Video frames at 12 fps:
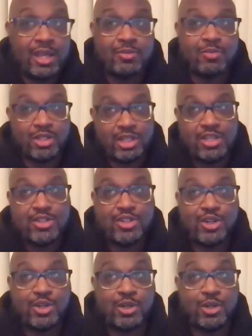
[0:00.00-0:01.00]
it's much
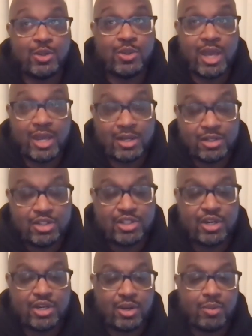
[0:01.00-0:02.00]
easier to do that and
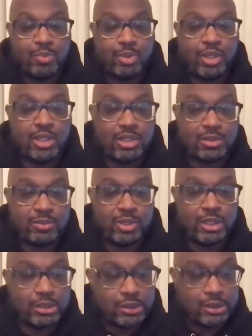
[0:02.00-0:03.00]
share their opinions.
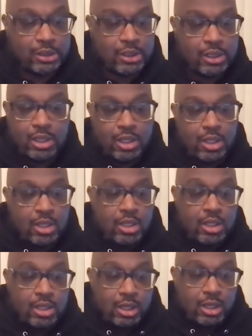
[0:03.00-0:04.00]
But
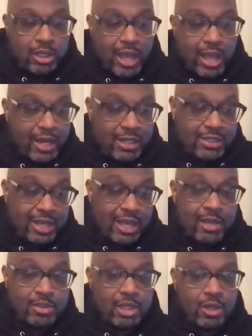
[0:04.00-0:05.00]
a lot of the
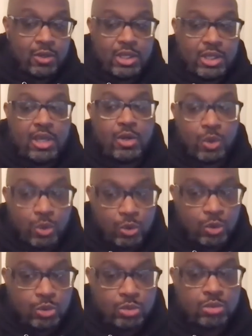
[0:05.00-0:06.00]
times, it's like, okay,
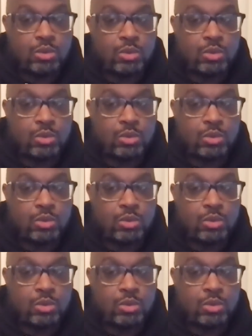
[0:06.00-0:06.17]
cool.